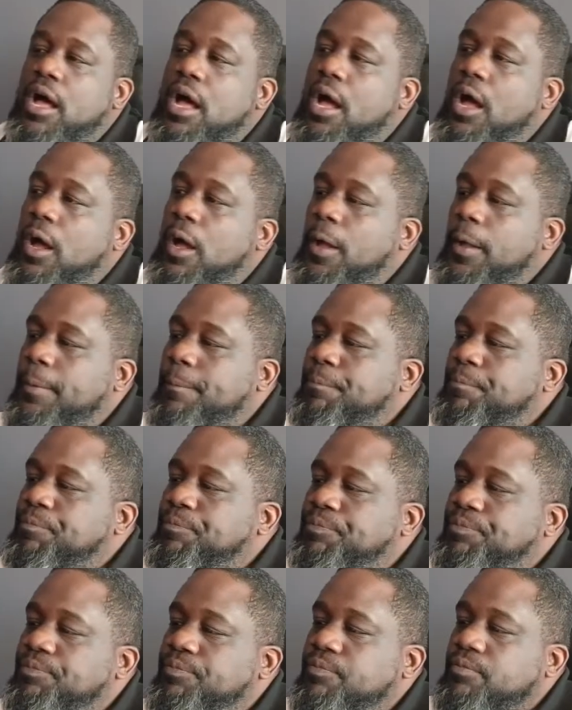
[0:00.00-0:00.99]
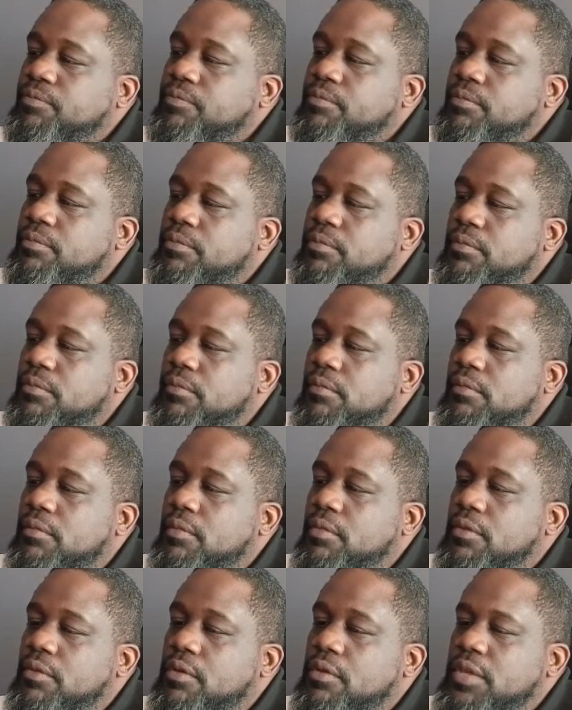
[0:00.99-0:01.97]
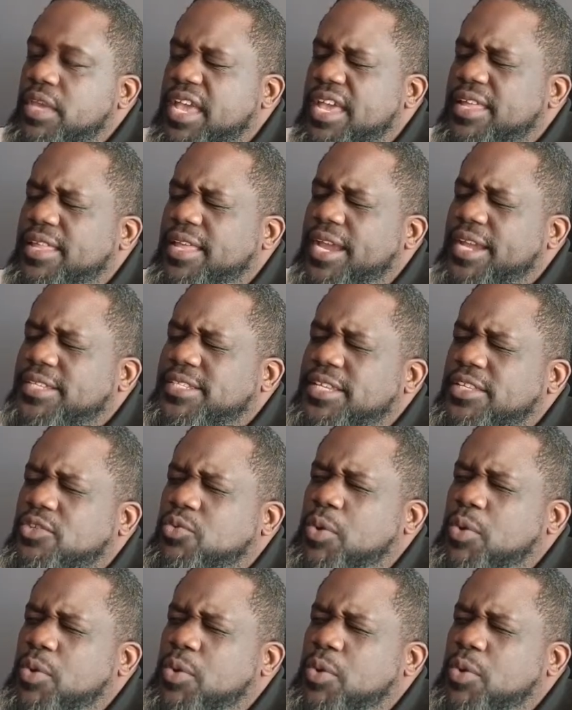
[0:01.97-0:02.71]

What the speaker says: um yeah, like I said,